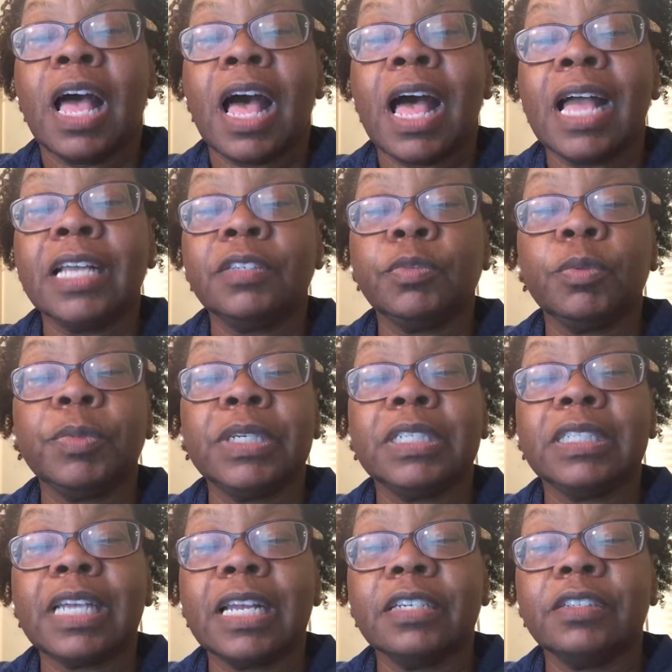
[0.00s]
Ives will be
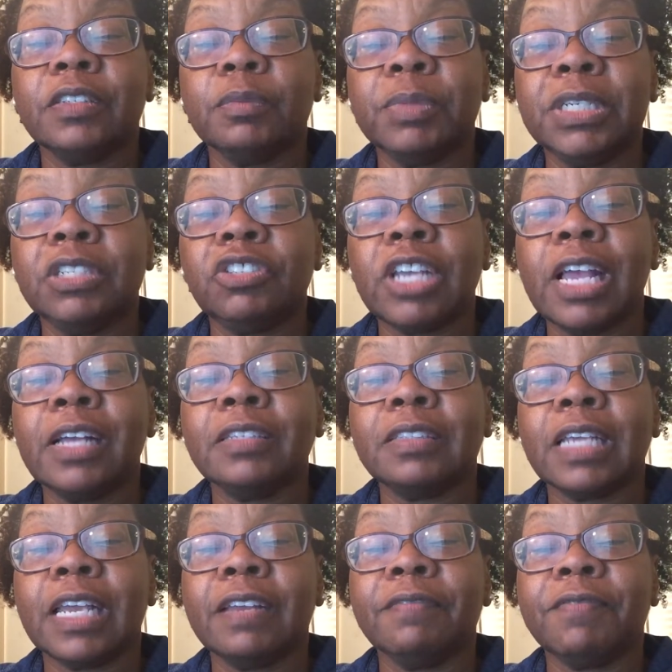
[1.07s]
entitled to the beach house
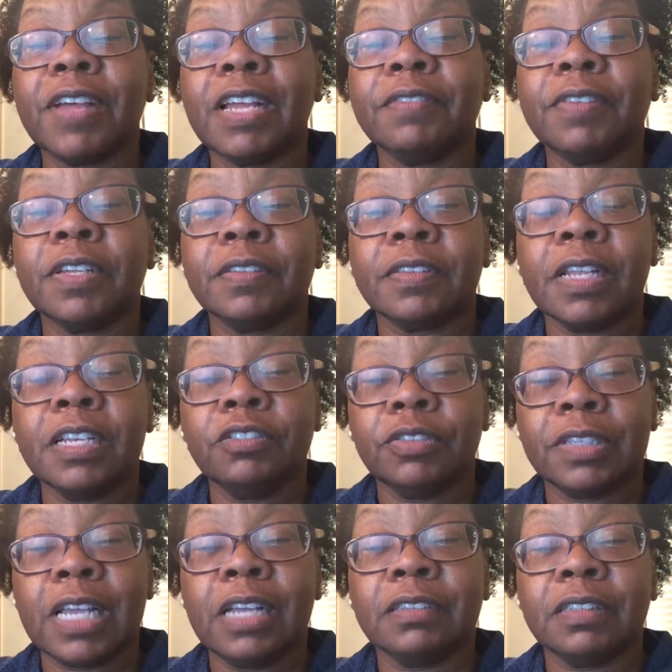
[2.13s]
and
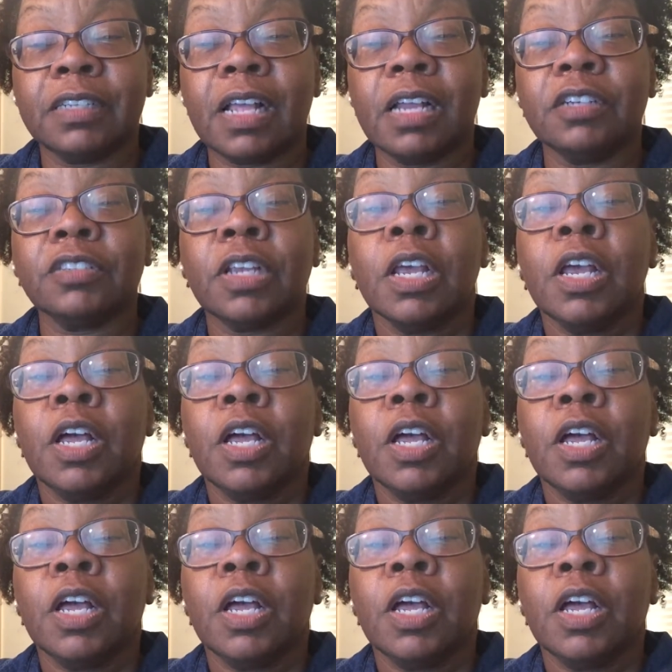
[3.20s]
$500,000